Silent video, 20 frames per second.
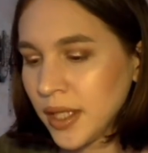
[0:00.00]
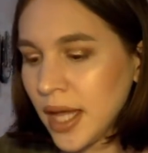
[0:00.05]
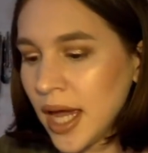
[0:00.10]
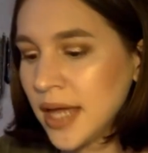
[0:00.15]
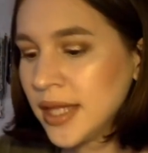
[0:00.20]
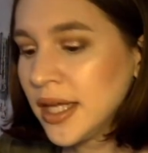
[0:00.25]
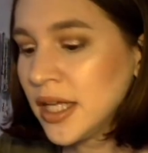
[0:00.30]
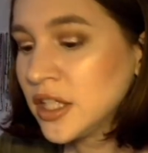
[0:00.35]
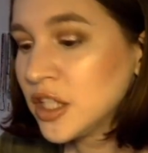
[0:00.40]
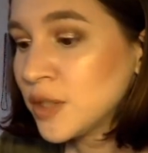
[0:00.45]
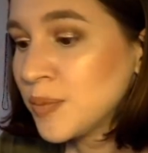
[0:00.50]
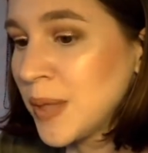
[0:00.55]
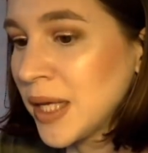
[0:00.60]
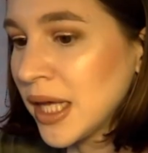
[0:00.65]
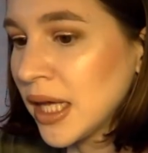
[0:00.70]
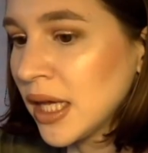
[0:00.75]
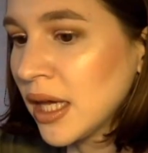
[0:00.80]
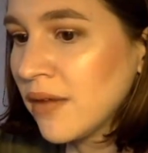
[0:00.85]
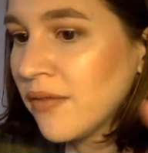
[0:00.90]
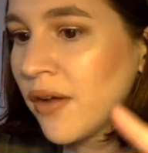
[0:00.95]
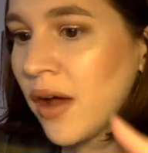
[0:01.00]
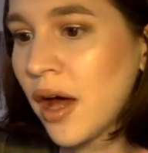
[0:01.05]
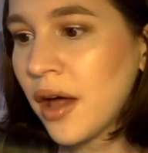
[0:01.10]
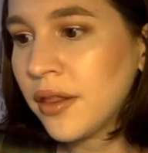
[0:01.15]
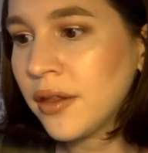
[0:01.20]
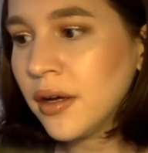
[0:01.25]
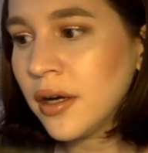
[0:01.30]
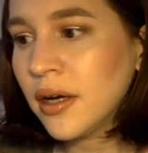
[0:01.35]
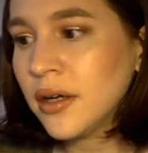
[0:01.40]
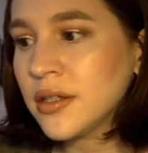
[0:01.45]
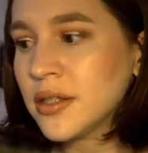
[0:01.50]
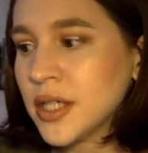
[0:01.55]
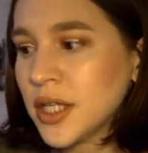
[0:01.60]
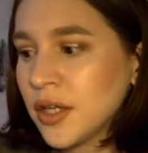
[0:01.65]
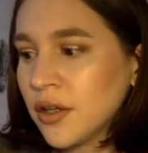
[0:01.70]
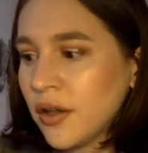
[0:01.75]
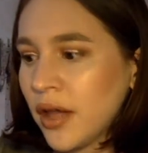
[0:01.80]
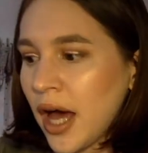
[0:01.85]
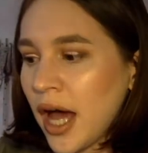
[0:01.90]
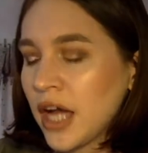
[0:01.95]
And then speaking of other
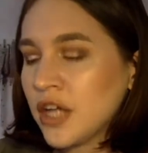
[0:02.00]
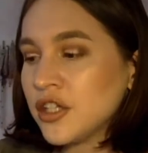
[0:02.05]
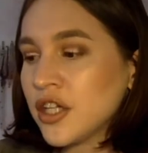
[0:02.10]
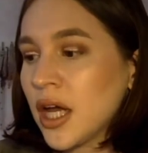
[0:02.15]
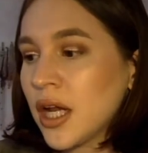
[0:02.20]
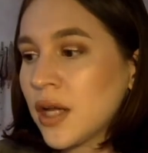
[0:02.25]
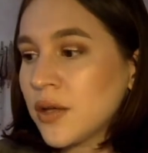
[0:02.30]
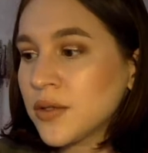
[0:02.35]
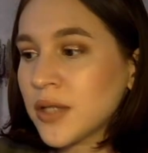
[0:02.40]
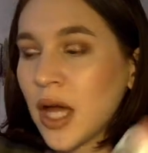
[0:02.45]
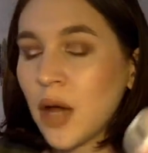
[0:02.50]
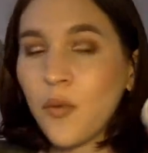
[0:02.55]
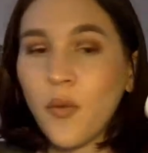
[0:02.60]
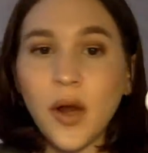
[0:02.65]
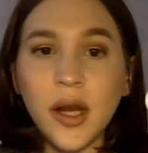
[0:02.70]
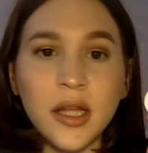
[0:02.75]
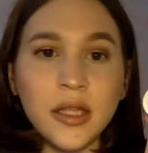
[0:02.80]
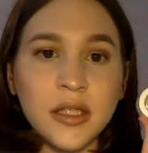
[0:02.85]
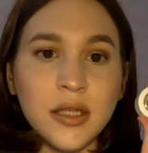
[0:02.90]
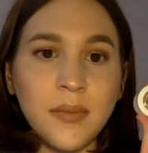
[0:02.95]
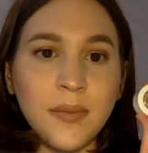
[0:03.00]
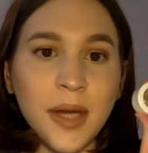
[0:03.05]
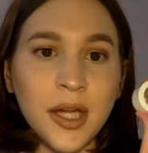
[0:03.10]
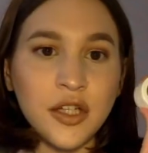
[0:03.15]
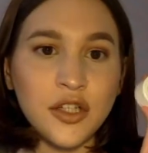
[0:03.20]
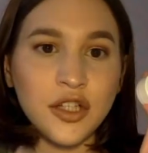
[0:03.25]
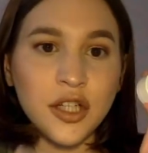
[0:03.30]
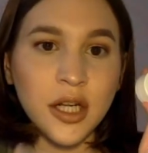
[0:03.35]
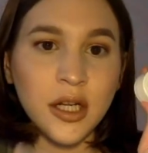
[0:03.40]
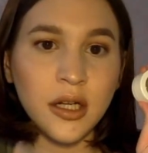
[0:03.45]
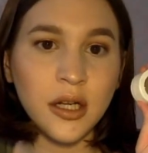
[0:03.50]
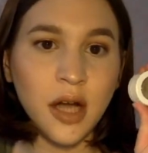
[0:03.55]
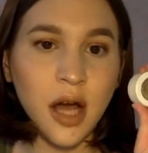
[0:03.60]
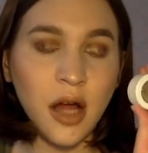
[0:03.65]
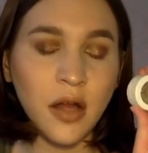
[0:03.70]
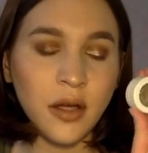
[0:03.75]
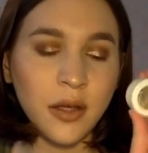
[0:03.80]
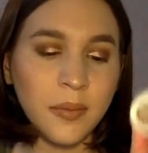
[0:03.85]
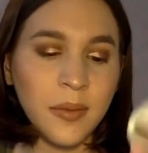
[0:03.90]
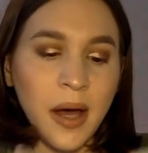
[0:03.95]
single eyeshadows, I wanted to mention
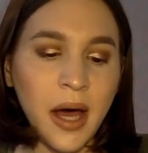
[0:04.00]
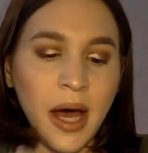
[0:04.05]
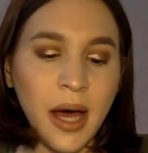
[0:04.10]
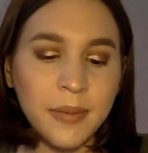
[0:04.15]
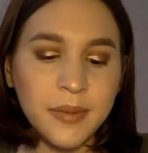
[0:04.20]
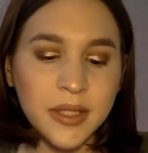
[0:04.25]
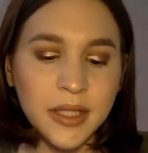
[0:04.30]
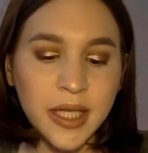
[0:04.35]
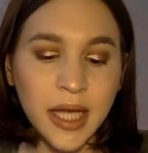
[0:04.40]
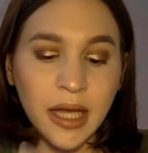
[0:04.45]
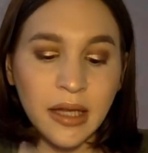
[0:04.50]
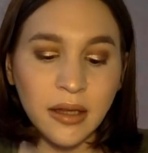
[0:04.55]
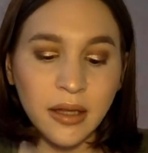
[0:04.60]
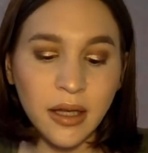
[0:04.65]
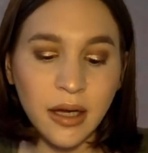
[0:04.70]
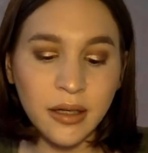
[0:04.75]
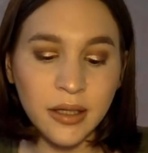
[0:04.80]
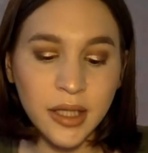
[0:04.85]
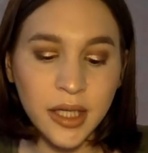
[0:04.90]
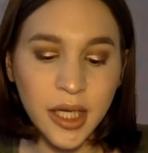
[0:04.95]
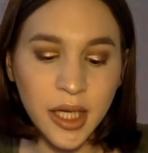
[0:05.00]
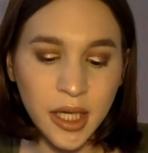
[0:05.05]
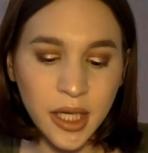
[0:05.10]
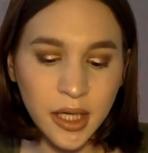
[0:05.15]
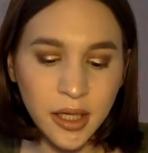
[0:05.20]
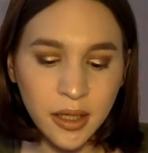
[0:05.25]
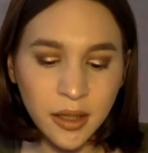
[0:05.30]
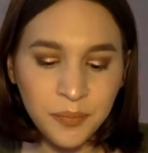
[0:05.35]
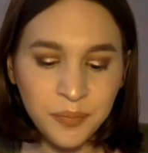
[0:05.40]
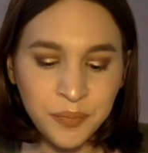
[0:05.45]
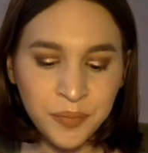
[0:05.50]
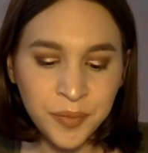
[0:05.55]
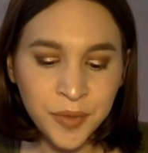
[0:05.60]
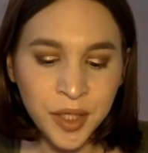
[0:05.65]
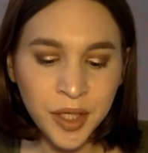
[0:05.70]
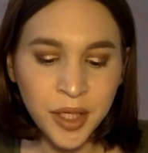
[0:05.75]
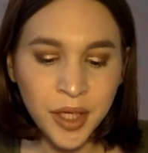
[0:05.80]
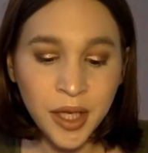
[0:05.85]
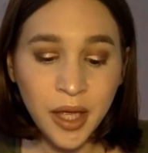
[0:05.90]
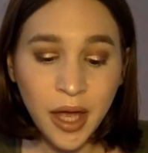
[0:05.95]
ColourPop's Get Lucky.
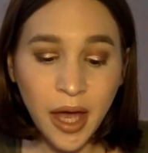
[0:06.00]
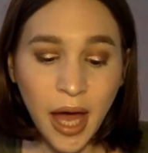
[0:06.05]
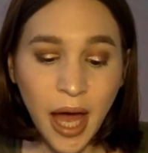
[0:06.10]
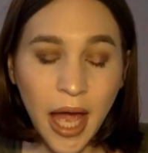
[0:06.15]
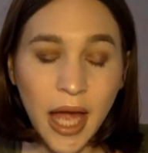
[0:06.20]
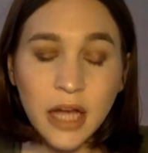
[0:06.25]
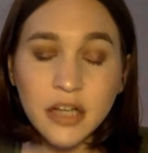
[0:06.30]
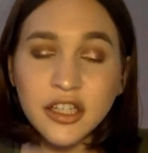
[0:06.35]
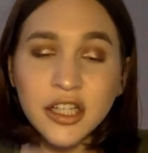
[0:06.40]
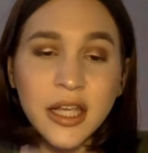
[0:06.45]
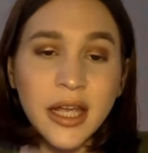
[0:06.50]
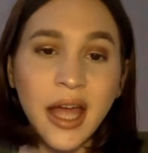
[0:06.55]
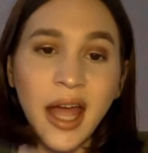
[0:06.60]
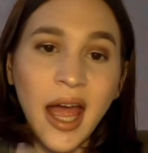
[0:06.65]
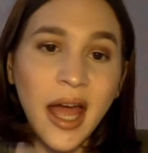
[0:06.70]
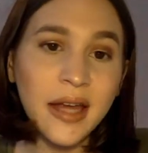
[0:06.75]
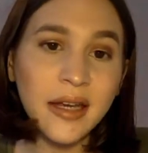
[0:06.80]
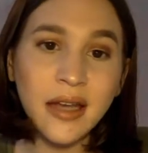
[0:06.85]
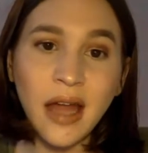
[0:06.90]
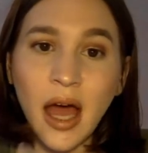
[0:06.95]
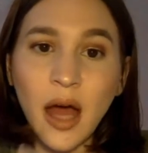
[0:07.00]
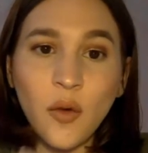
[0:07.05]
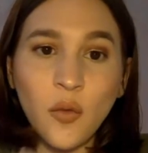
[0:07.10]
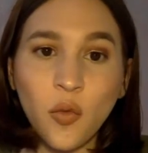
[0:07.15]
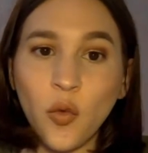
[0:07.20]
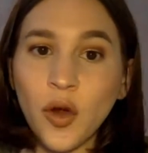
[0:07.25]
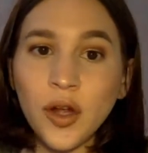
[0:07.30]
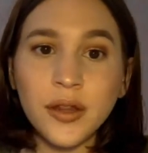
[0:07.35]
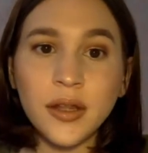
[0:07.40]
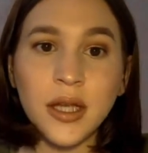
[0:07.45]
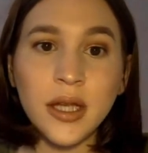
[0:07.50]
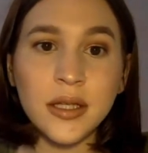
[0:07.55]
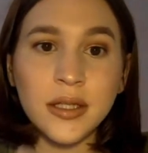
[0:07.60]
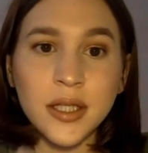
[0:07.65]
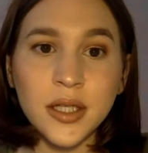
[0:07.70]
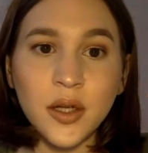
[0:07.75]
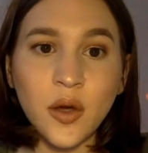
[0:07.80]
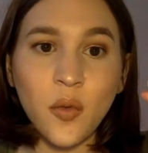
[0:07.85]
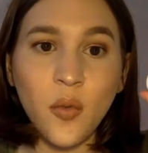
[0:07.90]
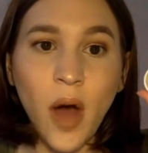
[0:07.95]
I actually had not worn
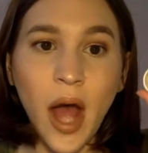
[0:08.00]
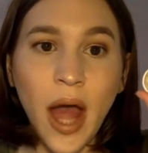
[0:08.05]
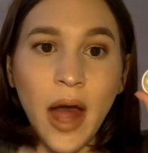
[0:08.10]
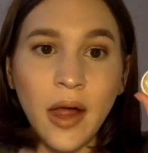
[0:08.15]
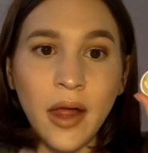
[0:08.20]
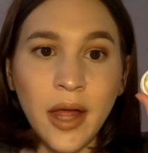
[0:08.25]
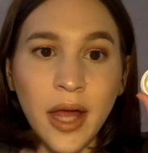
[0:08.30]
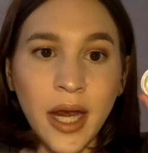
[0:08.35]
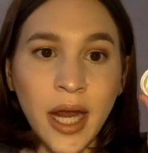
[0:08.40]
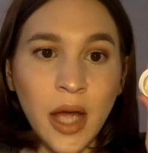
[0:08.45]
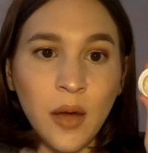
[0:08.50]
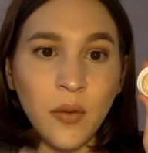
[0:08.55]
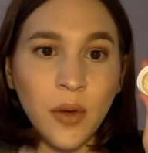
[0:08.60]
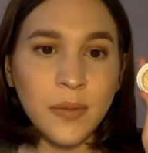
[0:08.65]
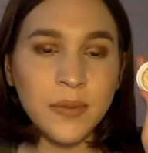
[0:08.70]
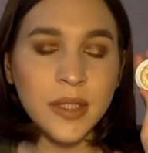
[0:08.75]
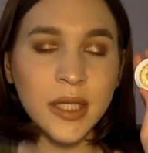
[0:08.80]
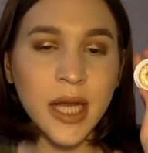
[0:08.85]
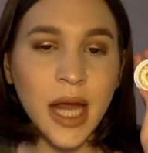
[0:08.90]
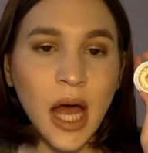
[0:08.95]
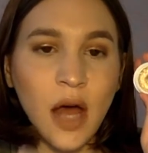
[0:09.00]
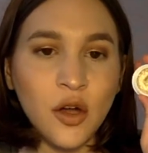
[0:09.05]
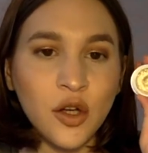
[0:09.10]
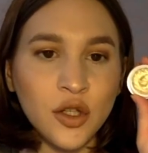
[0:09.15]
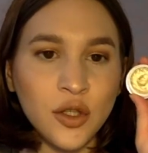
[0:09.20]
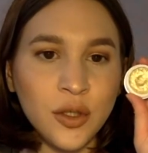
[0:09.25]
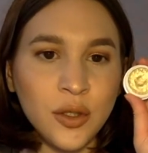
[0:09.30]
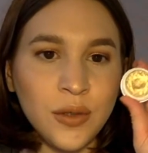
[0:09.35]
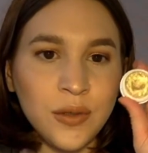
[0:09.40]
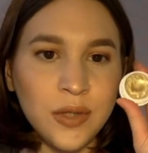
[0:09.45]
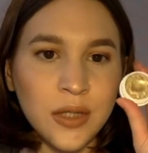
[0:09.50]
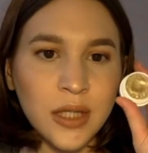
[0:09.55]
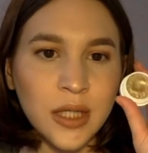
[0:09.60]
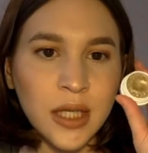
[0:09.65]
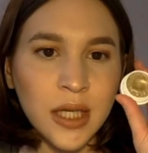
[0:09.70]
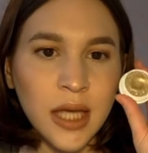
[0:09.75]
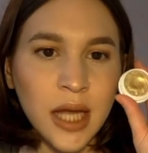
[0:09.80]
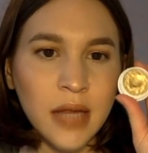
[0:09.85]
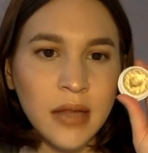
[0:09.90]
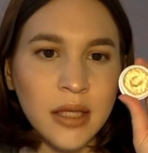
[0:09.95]
this in a while, and I whipped it out and used
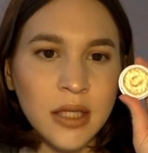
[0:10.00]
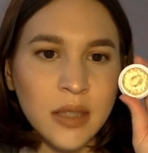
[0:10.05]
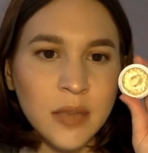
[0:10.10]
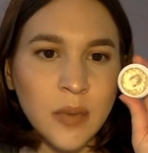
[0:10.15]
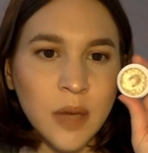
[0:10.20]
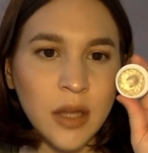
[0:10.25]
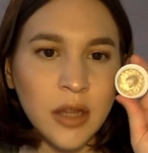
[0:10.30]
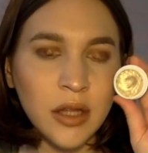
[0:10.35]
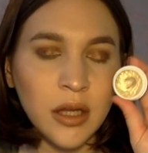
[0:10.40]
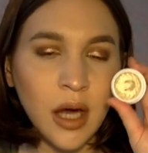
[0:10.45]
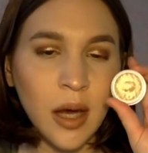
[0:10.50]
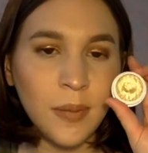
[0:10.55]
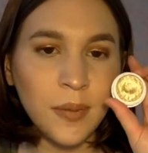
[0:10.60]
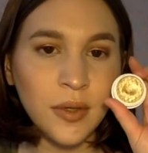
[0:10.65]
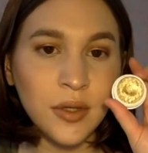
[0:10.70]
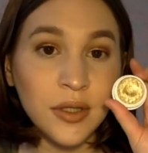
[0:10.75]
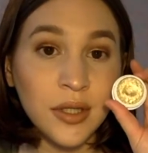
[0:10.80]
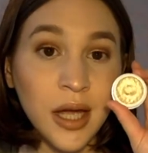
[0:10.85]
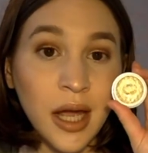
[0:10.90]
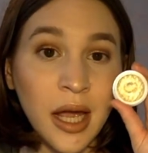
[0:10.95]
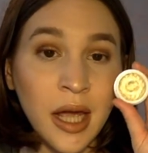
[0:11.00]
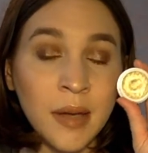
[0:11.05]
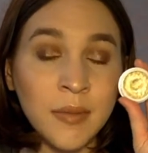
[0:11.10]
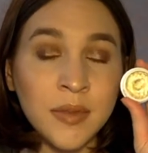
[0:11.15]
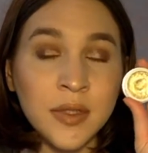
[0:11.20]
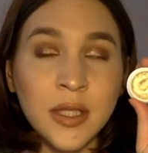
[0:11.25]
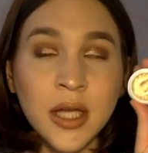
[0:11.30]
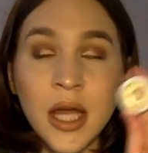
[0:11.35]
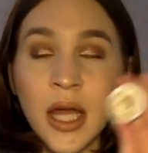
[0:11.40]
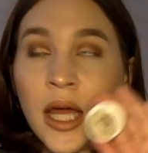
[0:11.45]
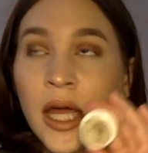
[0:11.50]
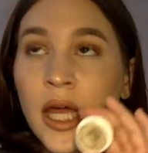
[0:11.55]
it again this month a couple of times.